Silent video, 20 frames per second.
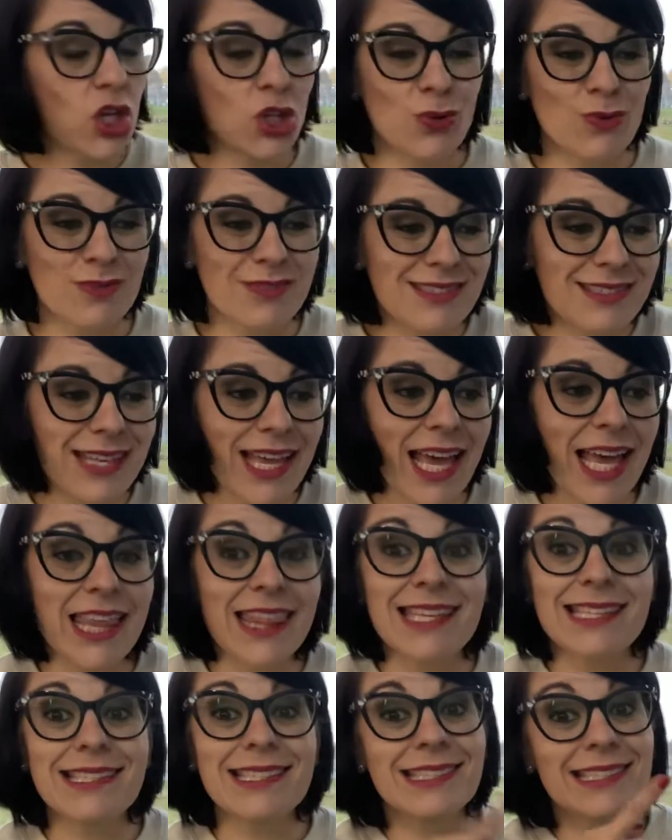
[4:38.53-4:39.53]
you say
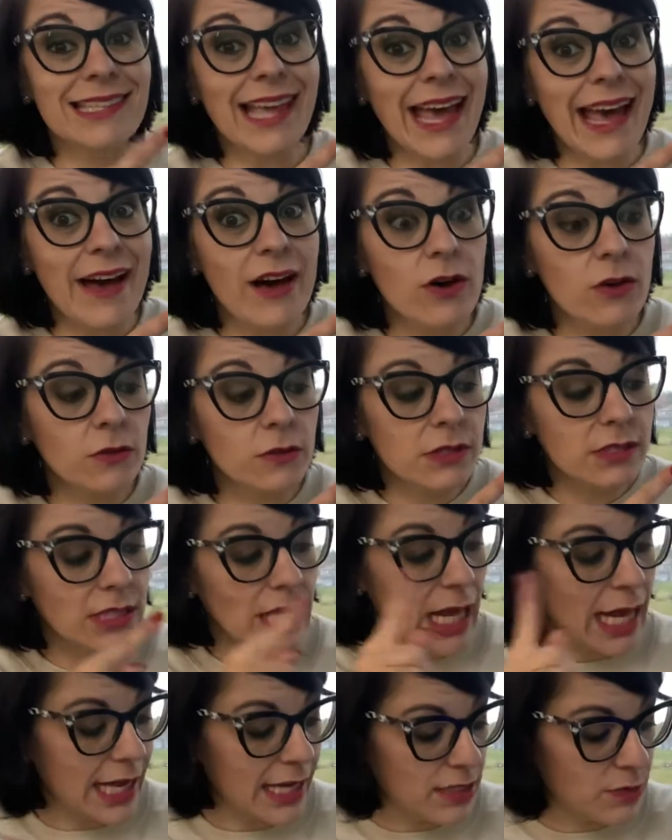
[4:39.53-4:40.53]
the sounds
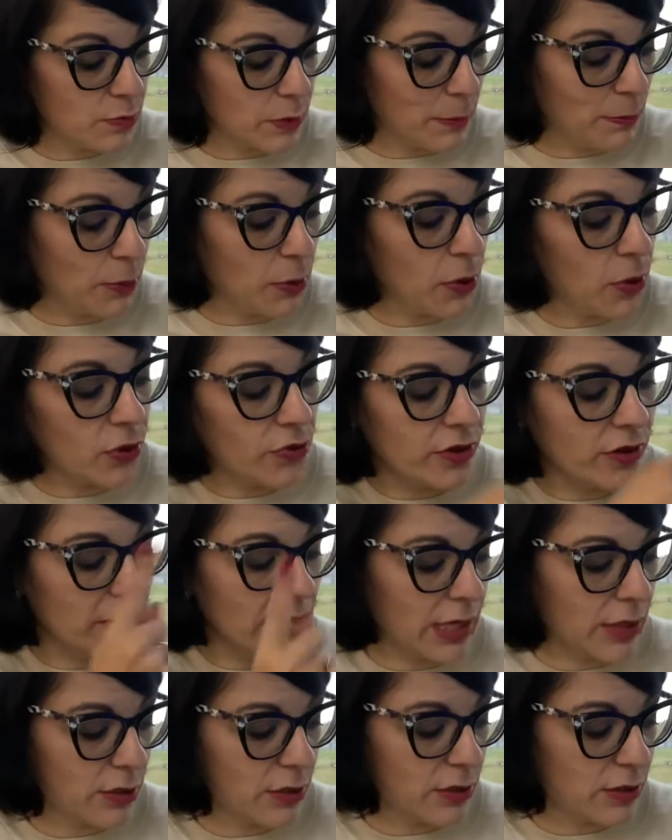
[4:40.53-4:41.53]
as we pull the
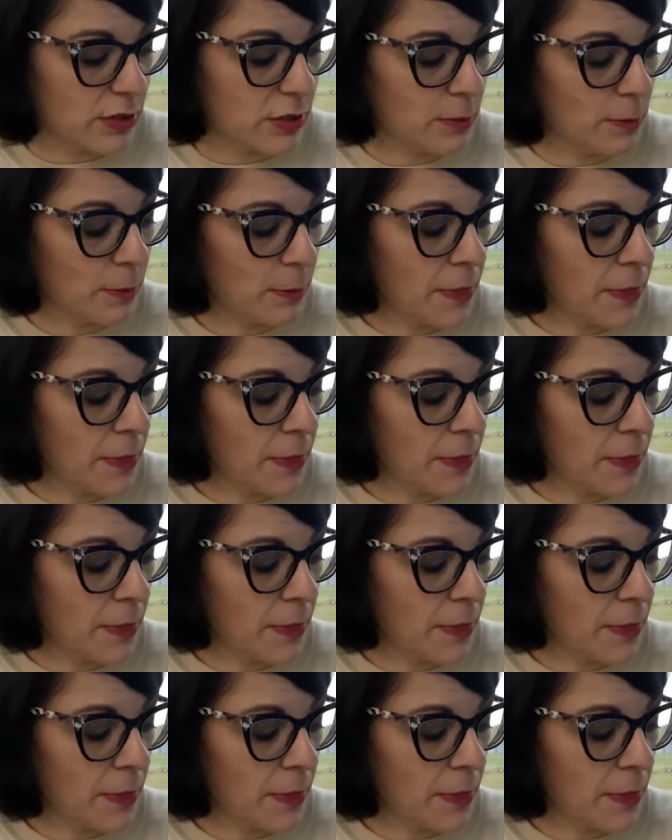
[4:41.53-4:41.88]
letters.